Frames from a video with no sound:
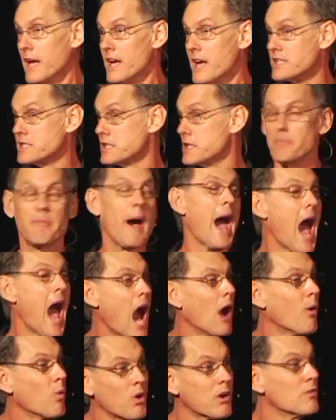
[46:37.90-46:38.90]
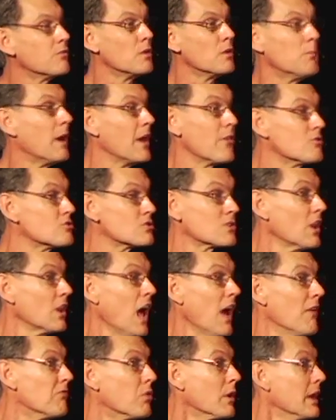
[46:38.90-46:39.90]
It's the power of a mother's
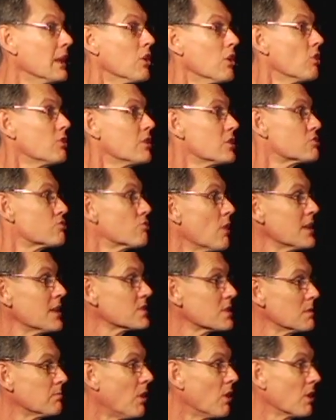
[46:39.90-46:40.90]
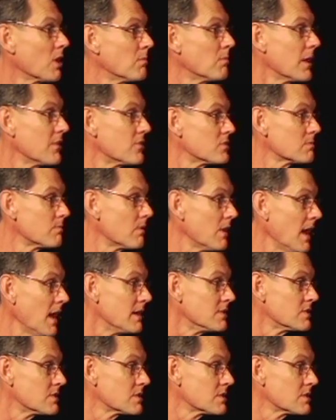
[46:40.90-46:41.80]
love. We learn to trust upon our mother's breast.